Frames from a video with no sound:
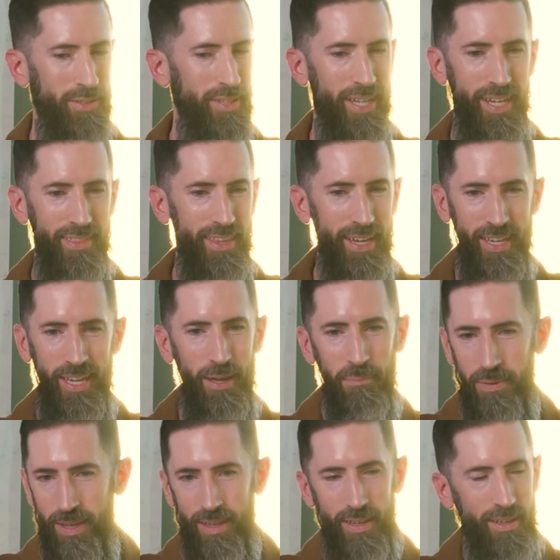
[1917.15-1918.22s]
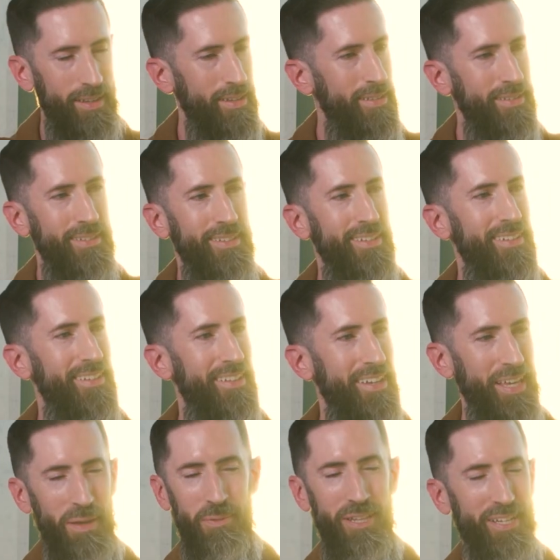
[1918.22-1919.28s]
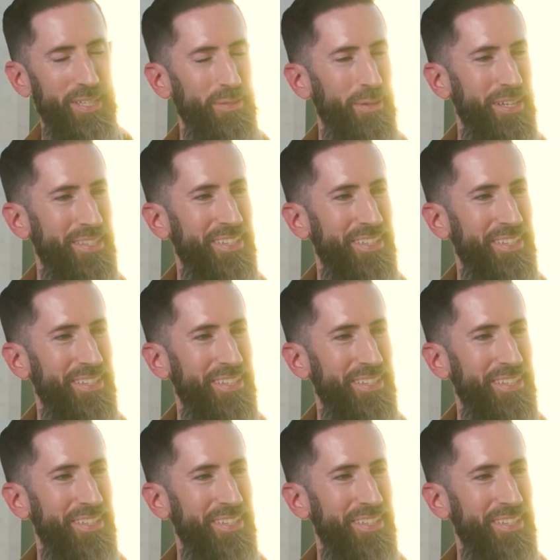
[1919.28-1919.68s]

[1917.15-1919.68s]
they're like, that can't be that expensive. That